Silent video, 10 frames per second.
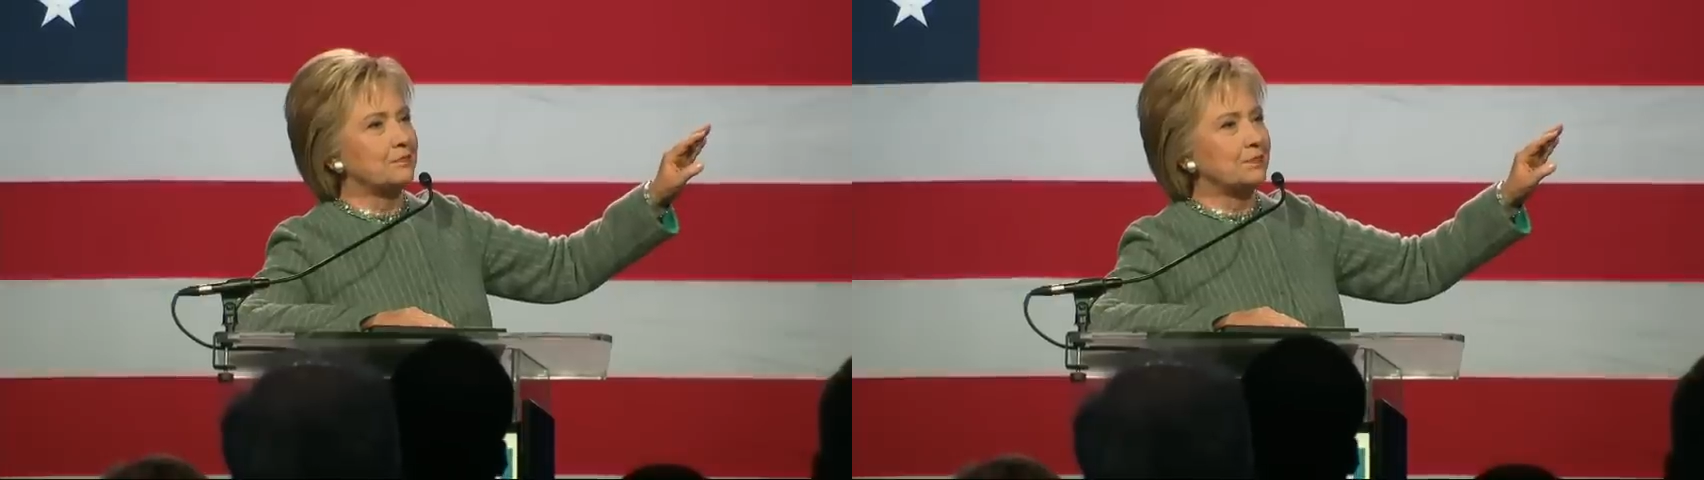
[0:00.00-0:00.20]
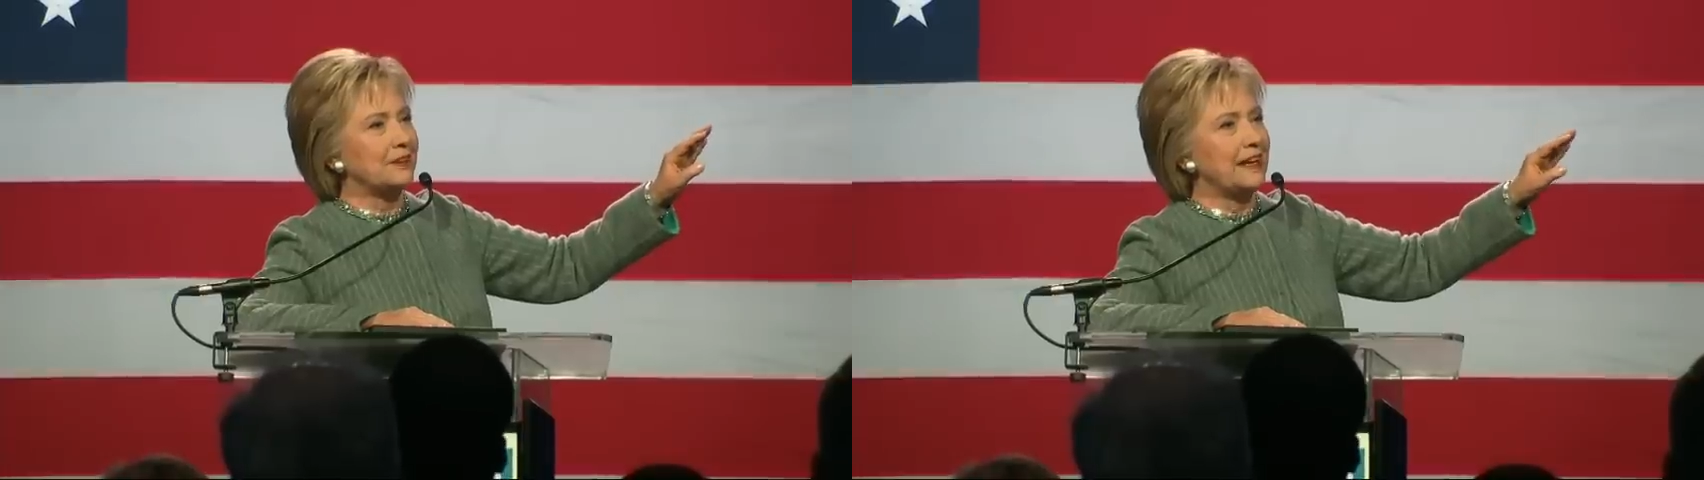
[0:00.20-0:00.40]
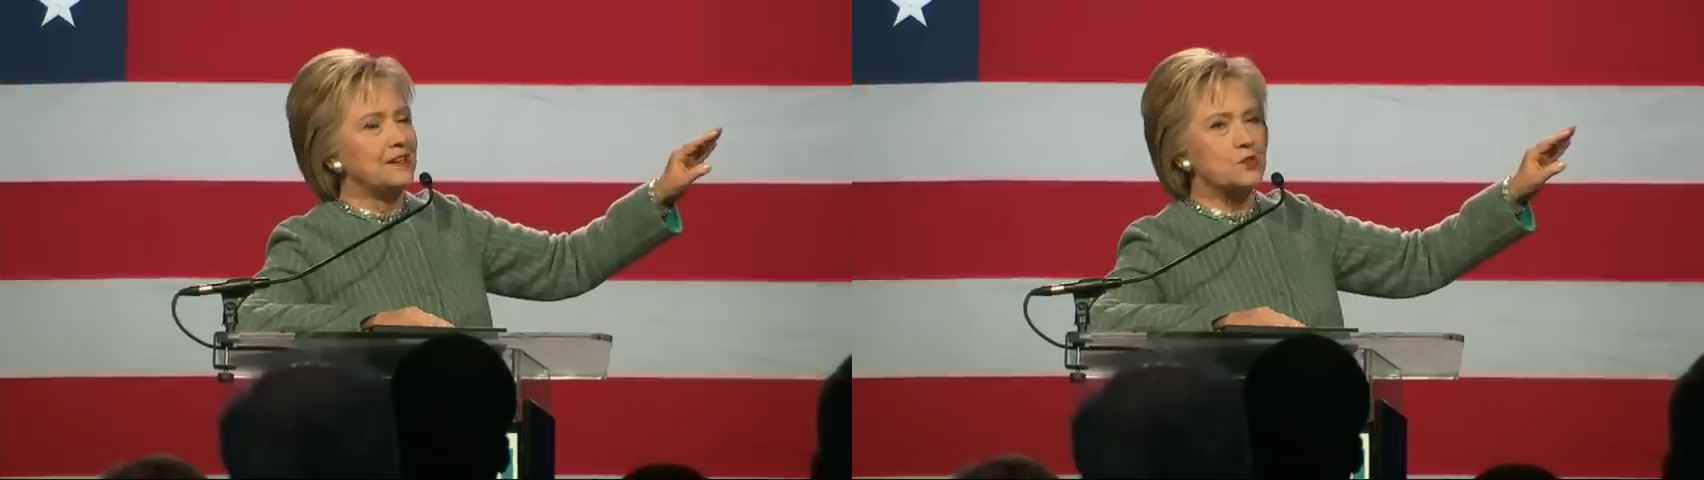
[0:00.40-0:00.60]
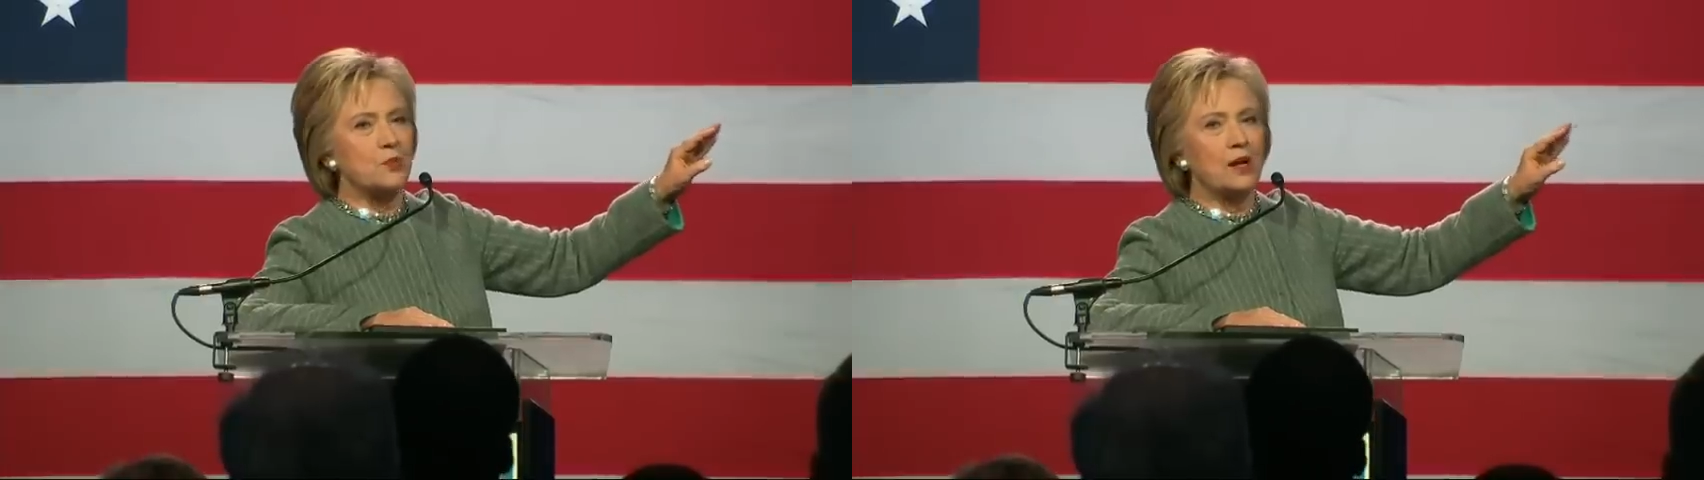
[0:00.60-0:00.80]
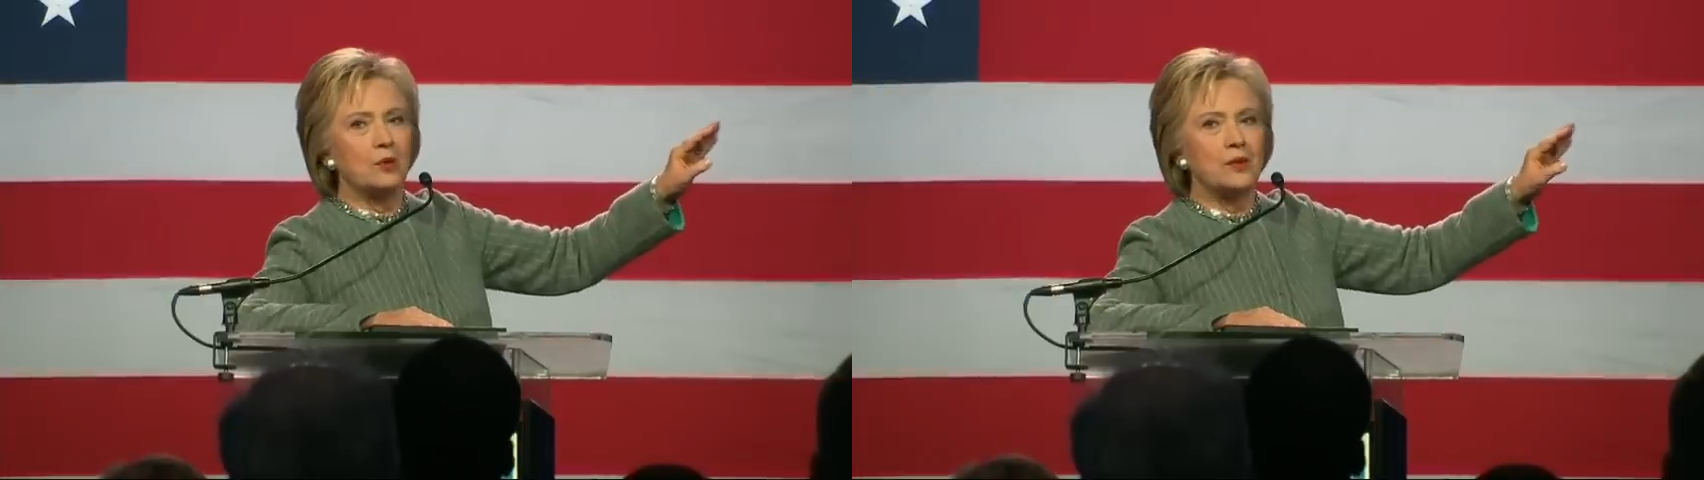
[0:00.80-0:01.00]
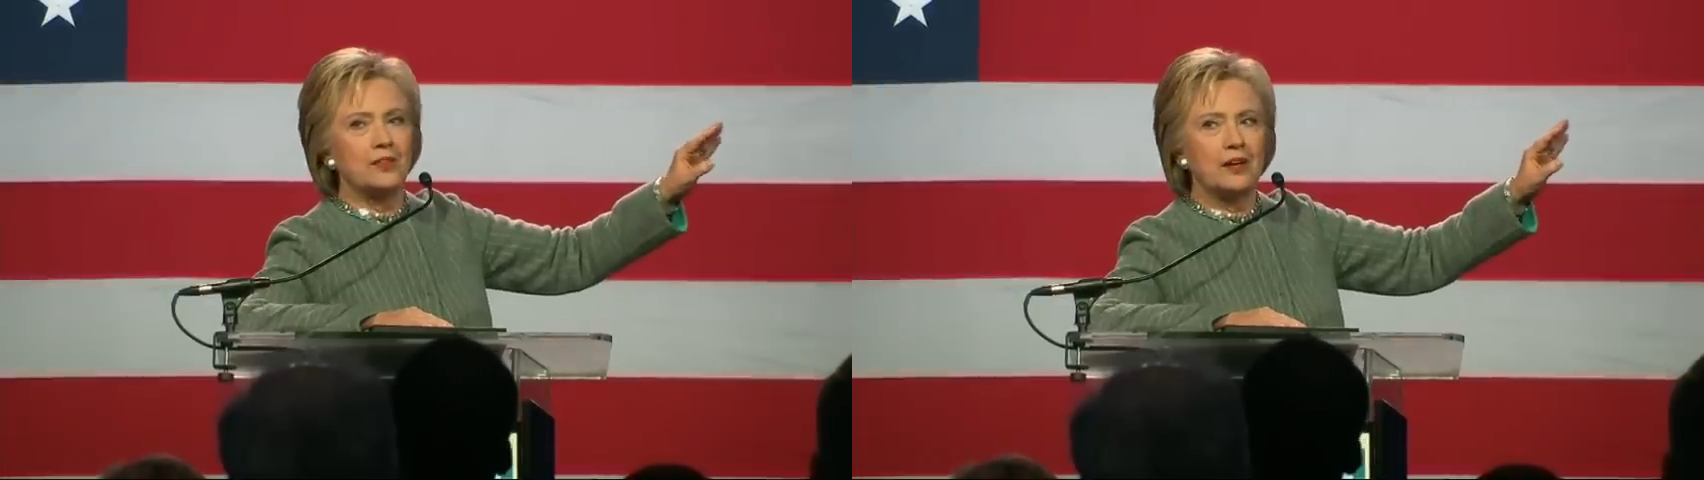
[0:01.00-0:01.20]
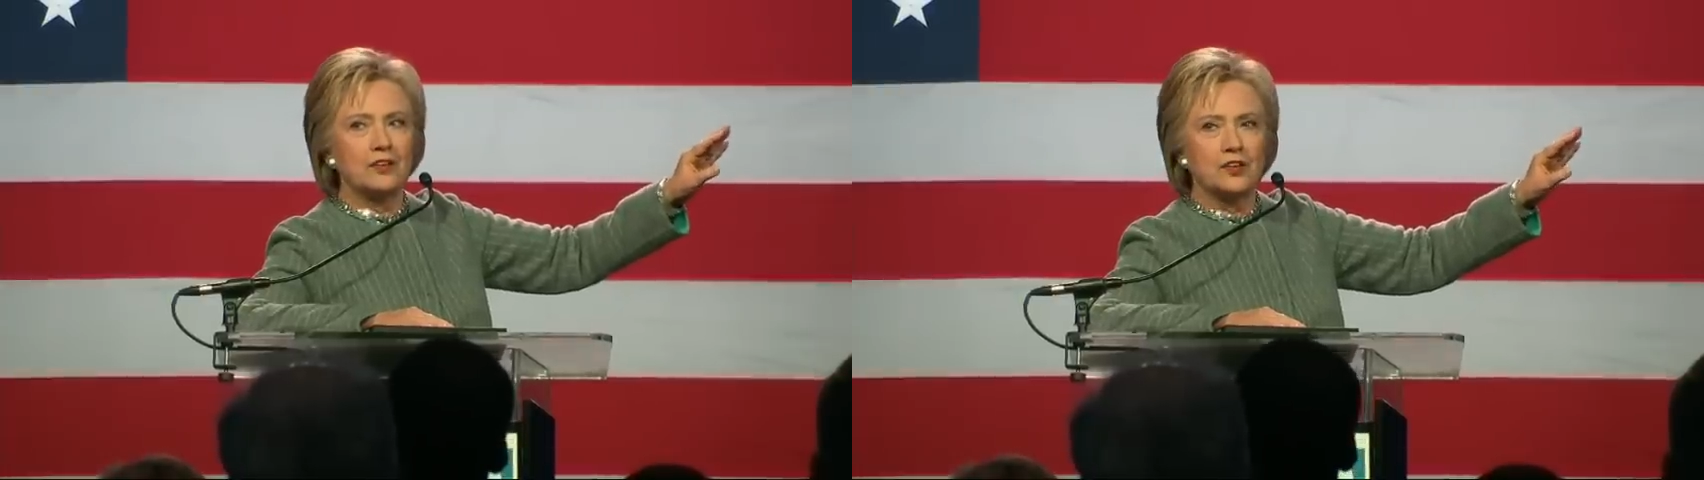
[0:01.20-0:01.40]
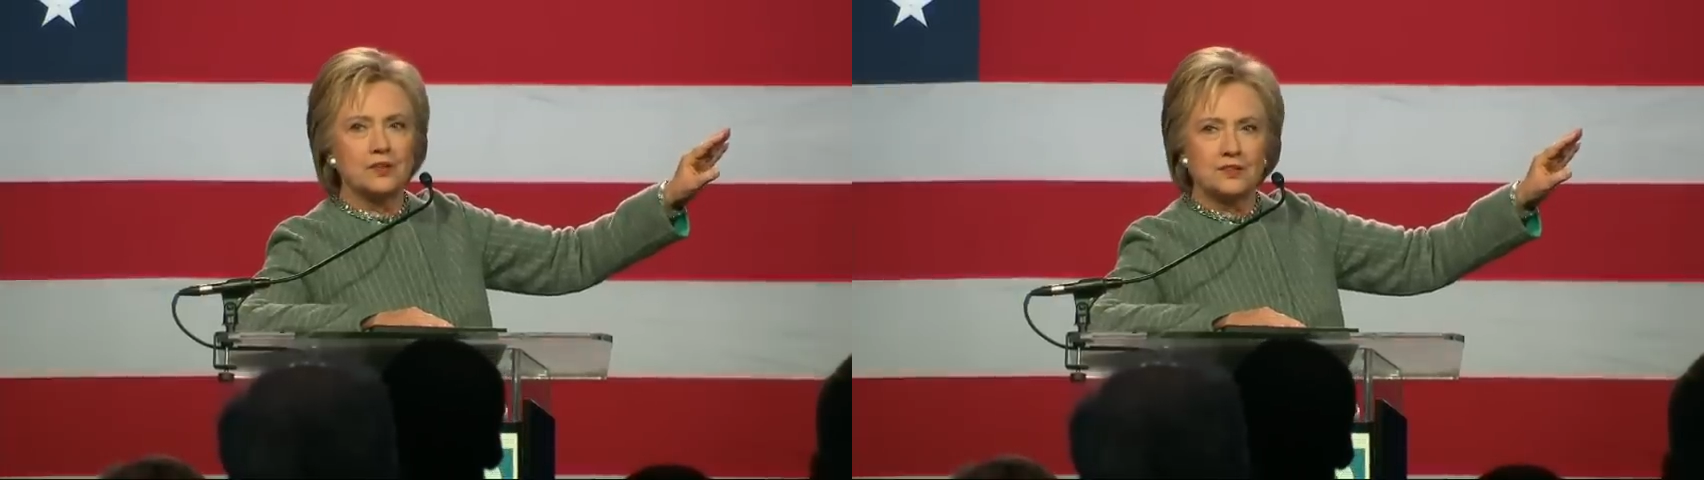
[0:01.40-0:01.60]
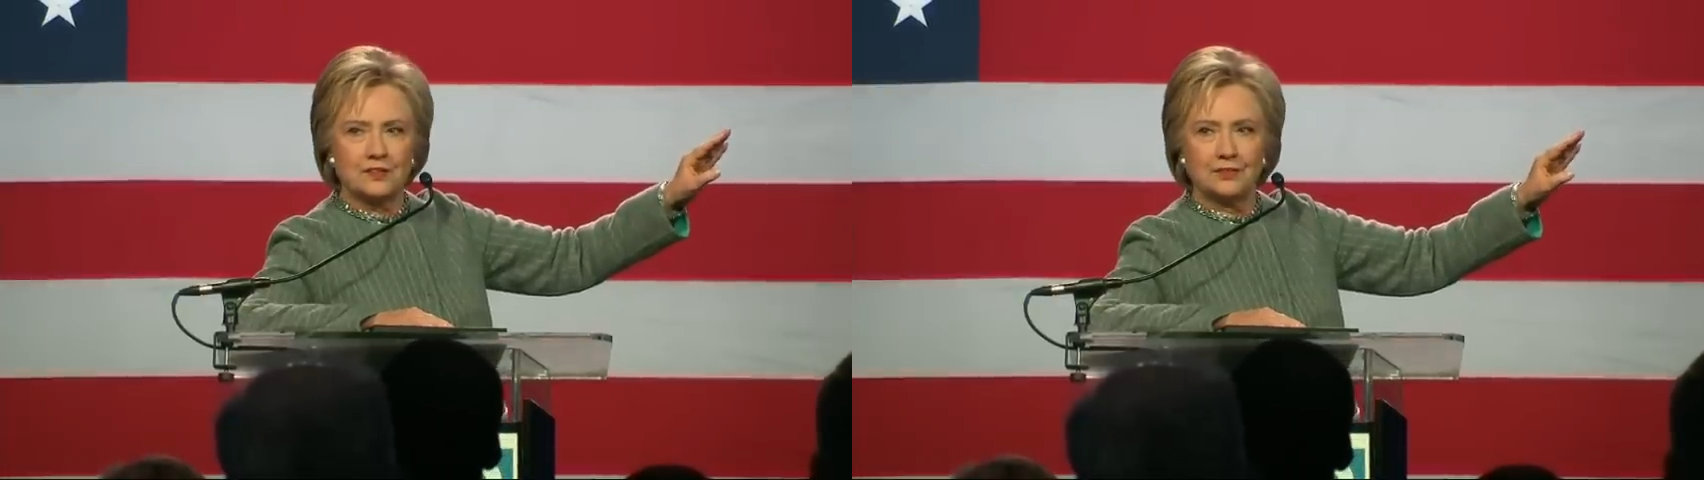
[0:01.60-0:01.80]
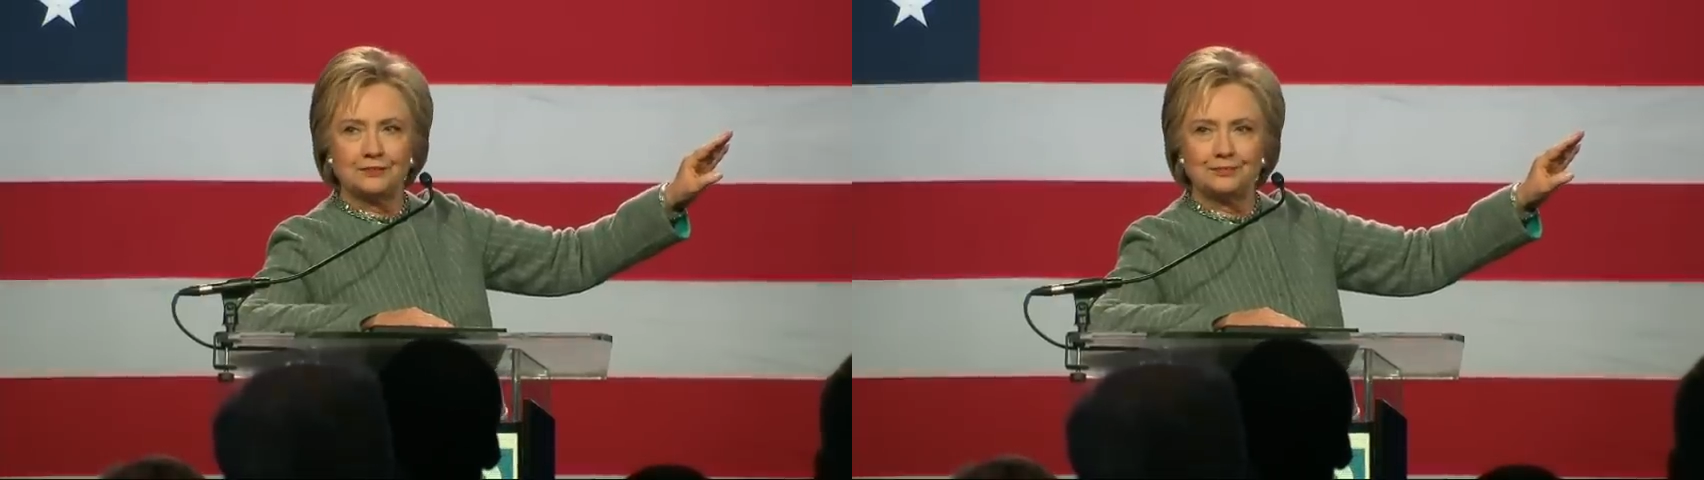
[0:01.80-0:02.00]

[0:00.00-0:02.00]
plays well with others.